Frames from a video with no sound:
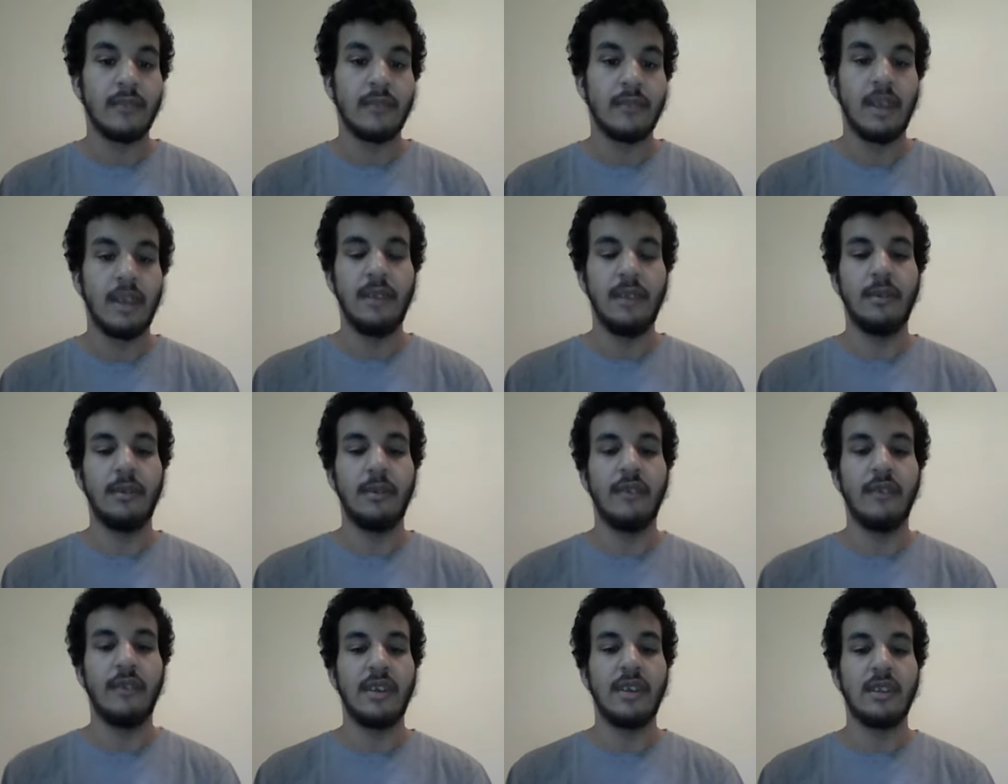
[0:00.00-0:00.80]

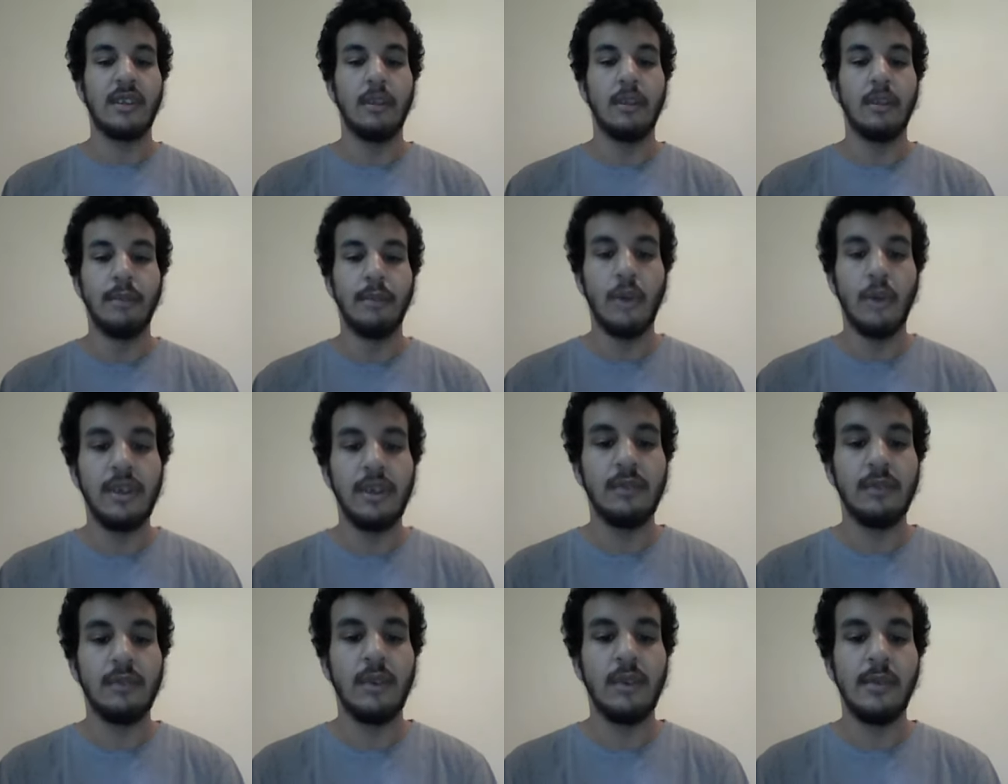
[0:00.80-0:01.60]
devised a little
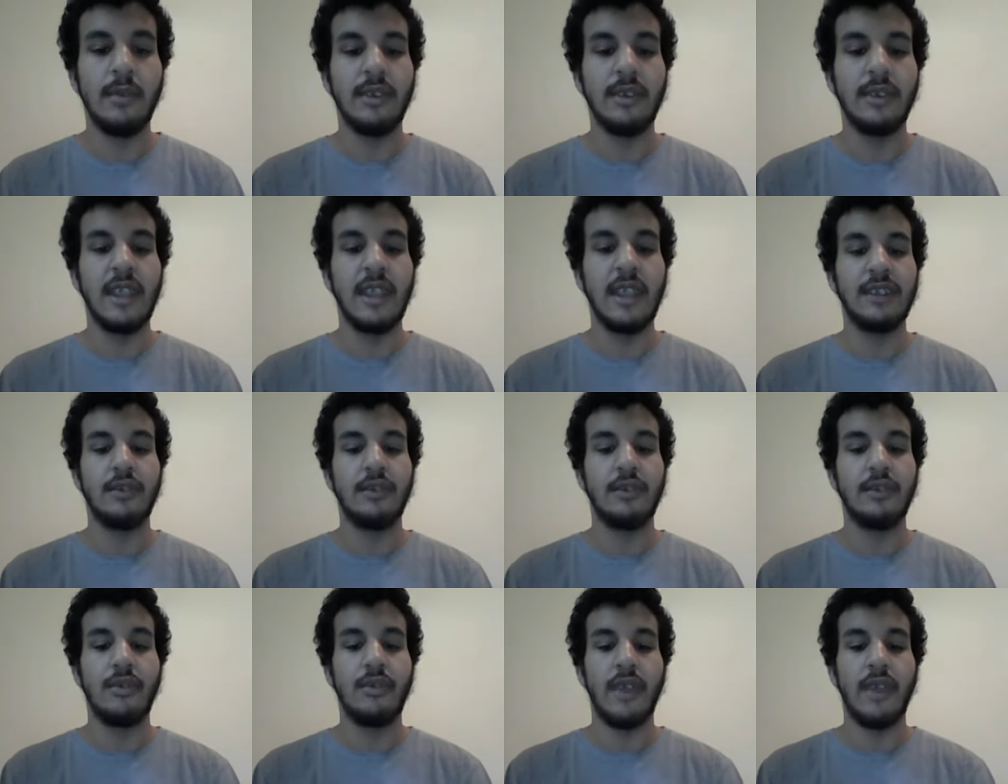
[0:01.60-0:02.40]
boating
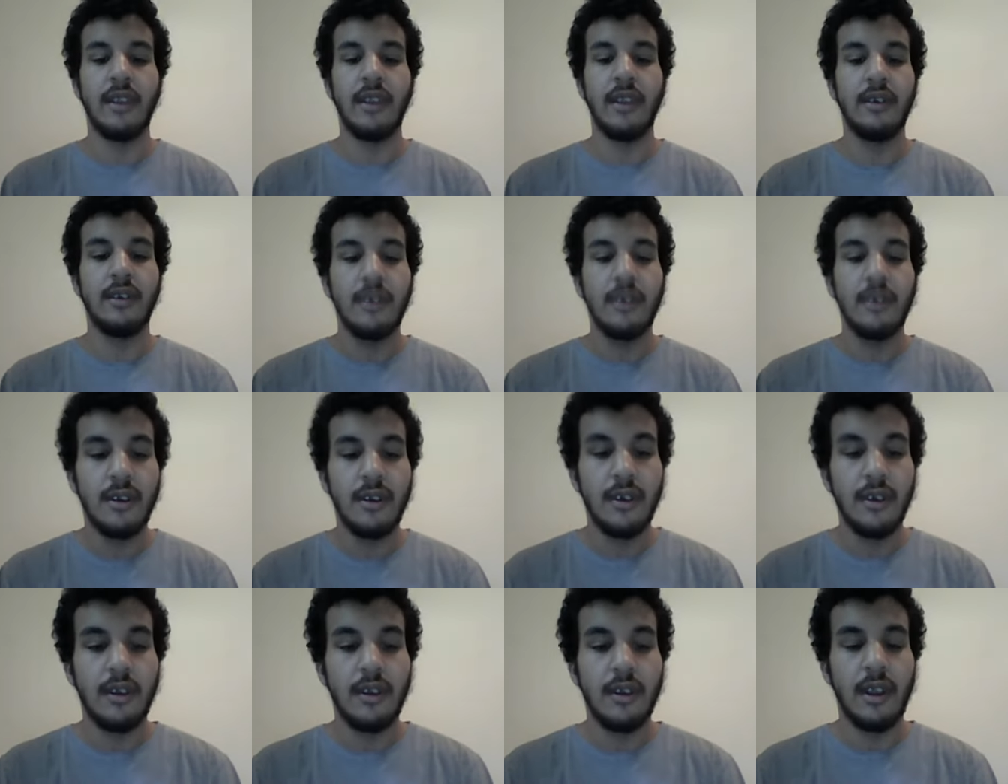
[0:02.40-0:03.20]
humiliation thing,
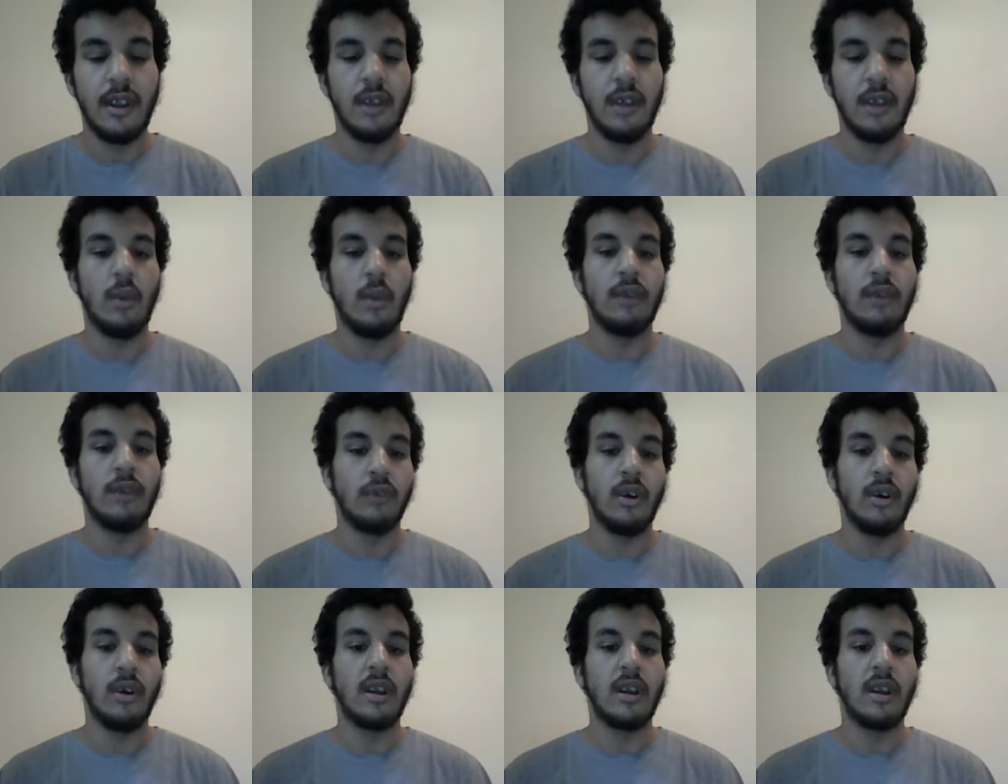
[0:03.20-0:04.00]
and it went
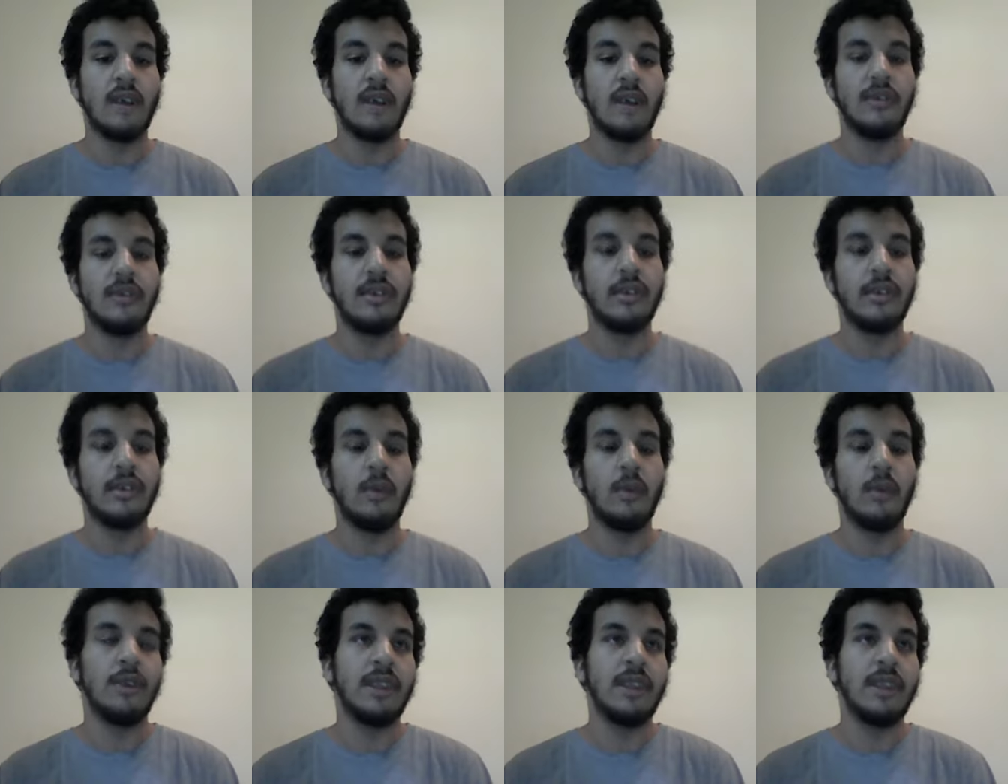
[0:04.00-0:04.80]
wrong, obviously.
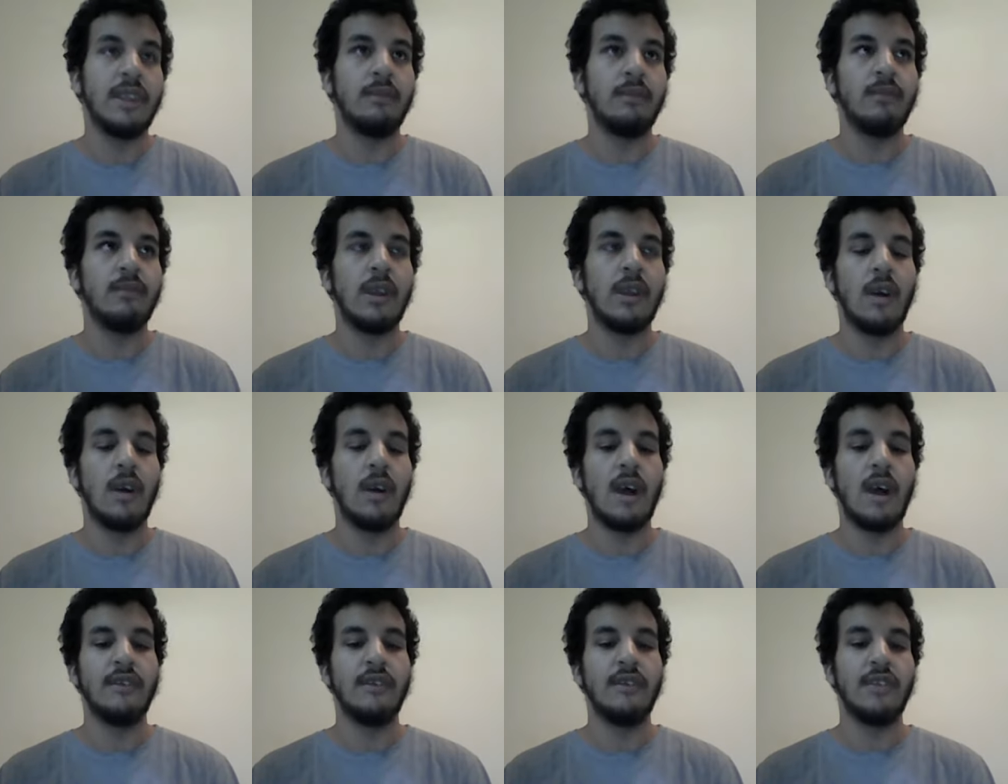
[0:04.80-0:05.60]
Well, it didn't,
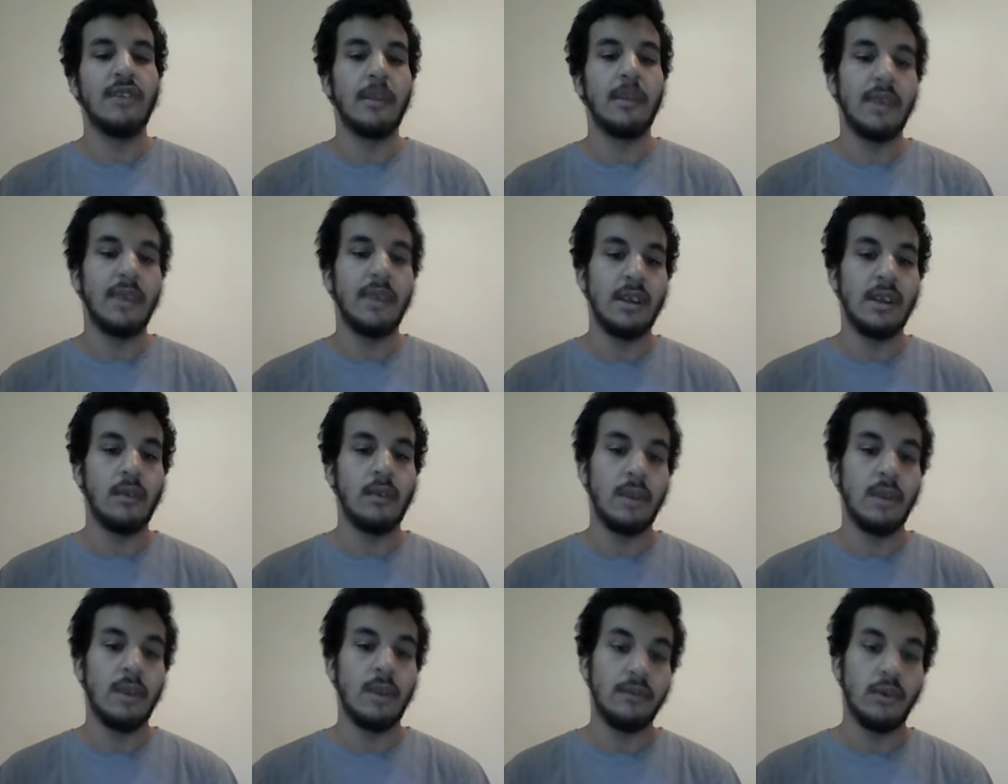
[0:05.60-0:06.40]
obviously, but,
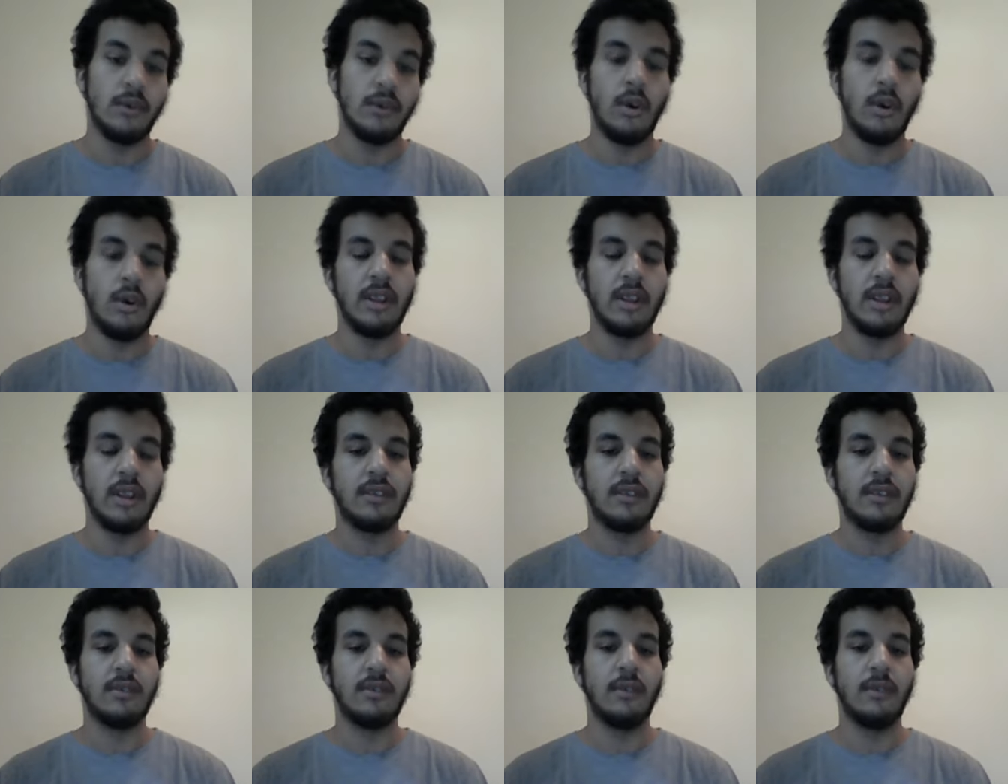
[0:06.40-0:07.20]
it went wrong, and that's
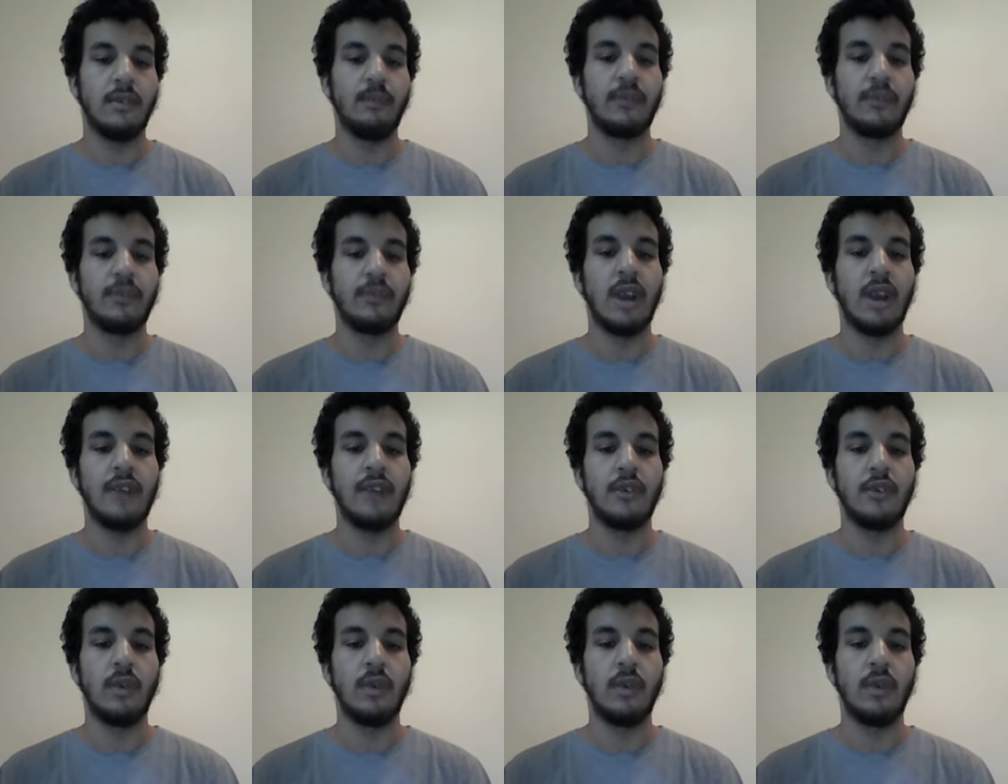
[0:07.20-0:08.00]
the
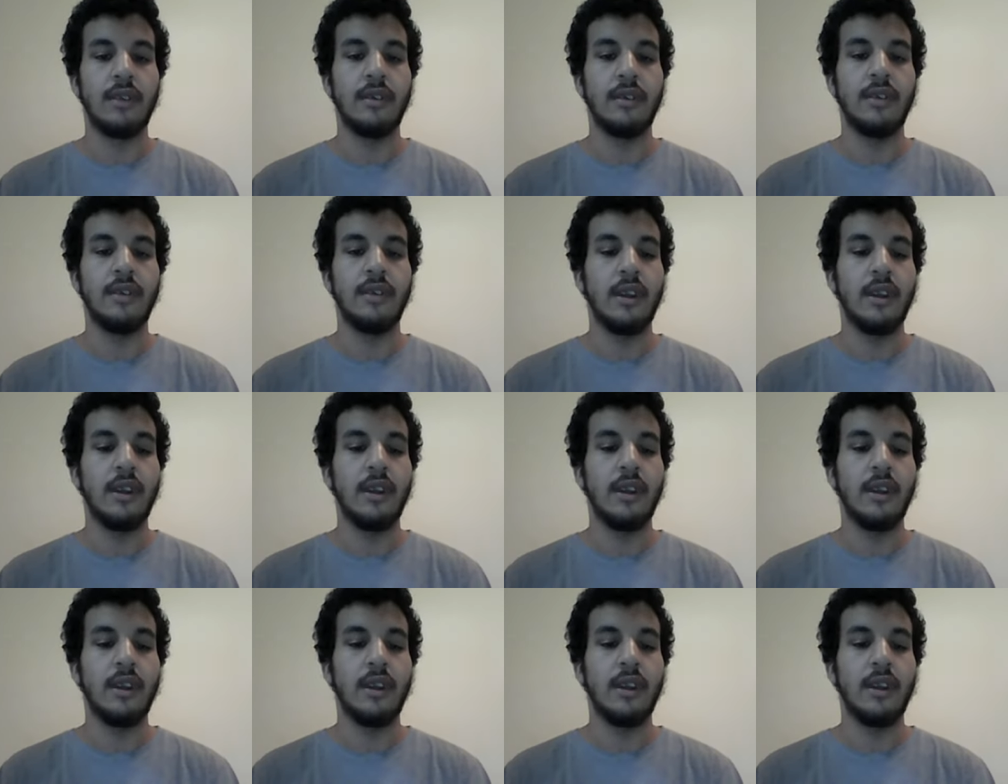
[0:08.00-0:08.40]
consequences,